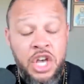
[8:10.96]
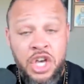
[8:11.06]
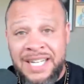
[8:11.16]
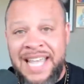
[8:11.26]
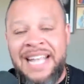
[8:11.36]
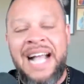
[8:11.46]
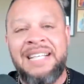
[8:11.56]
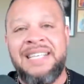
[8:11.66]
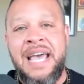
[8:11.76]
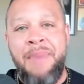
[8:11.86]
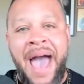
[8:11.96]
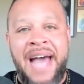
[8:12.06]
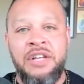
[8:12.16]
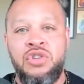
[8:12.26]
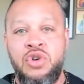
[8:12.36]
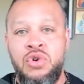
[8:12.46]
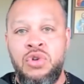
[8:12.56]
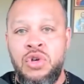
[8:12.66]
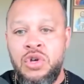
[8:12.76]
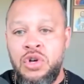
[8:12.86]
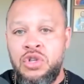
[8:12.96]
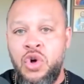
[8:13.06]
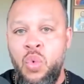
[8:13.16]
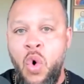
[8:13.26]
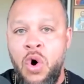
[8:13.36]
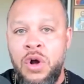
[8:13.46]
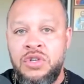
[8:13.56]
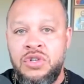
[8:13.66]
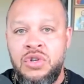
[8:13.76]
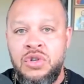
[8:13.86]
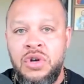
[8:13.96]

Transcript: You got to take that same attitude towards